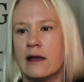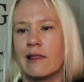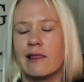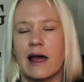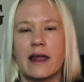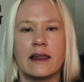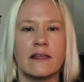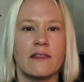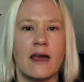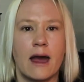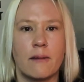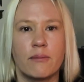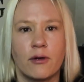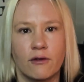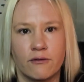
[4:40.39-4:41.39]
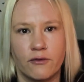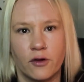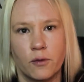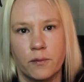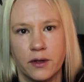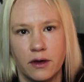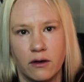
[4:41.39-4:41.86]
letting that
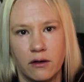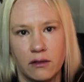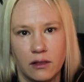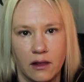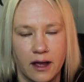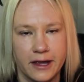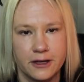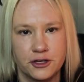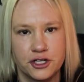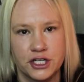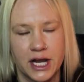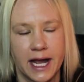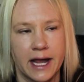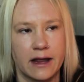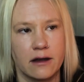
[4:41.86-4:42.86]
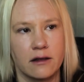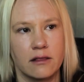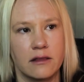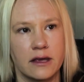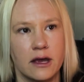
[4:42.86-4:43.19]
proverbial light shine.